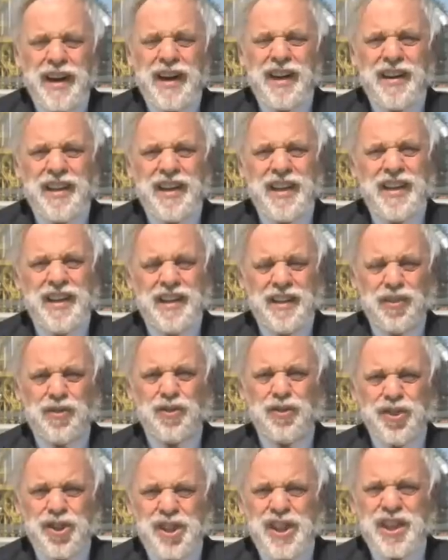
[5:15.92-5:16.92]
very
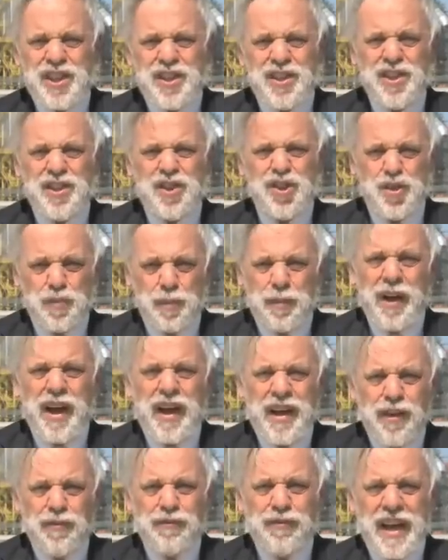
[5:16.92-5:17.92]
consistent
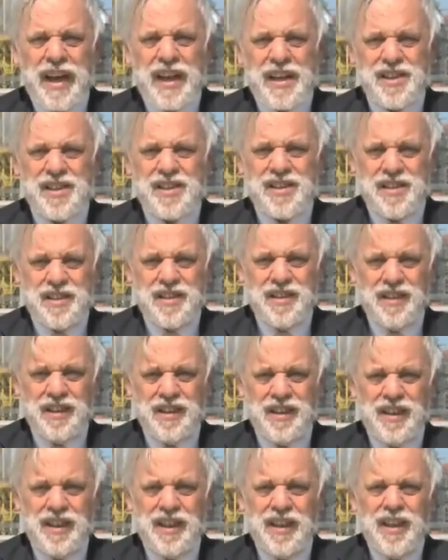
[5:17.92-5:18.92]
supply of gas.
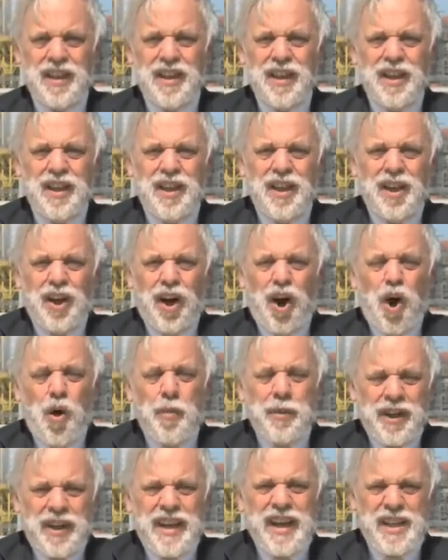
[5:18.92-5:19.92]

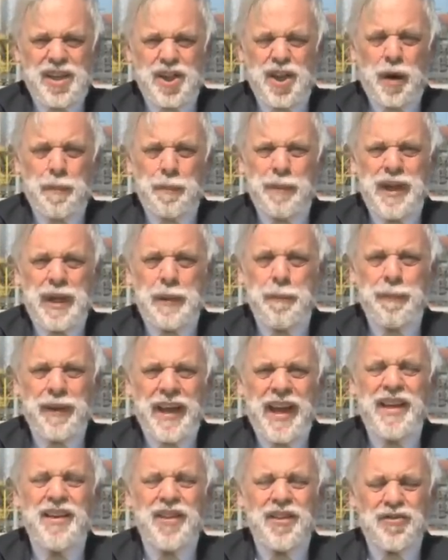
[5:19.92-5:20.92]
Oman Gas Company
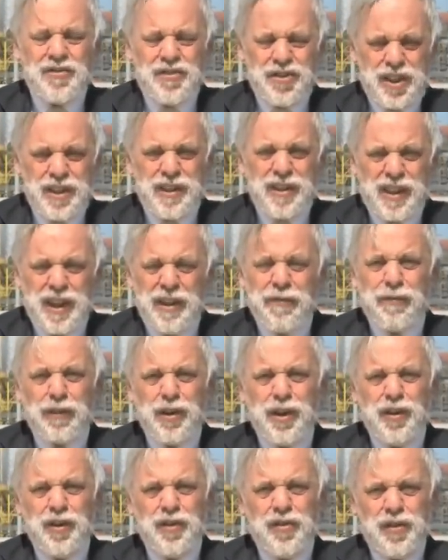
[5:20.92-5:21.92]
played a
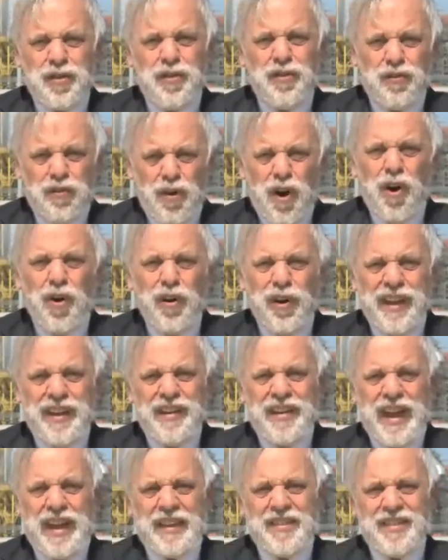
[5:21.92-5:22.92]
significant role
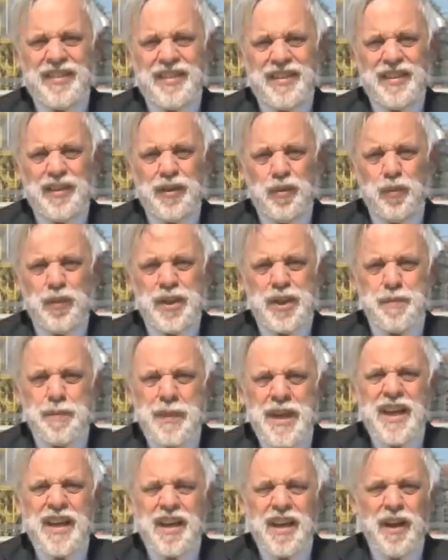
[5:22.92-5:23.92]
in that, with
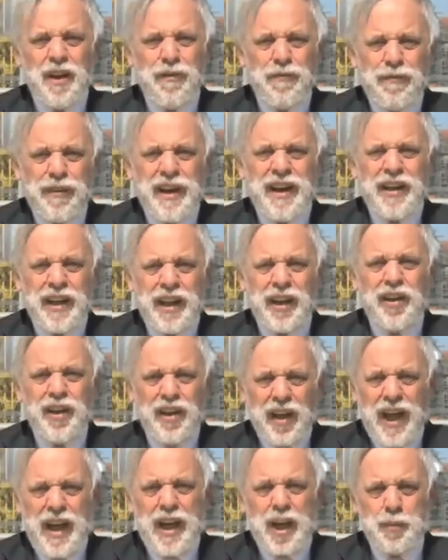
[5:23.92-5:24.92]
being a very
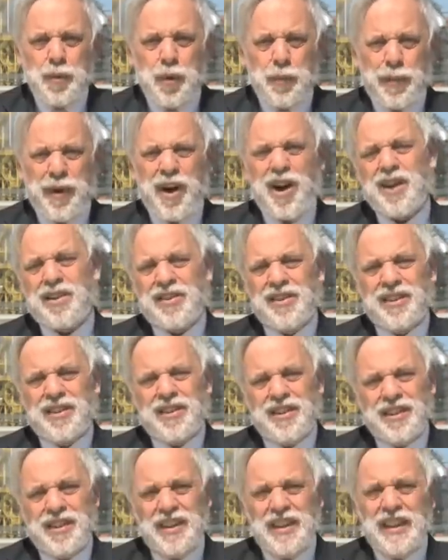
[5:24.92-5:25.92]
reliable partner,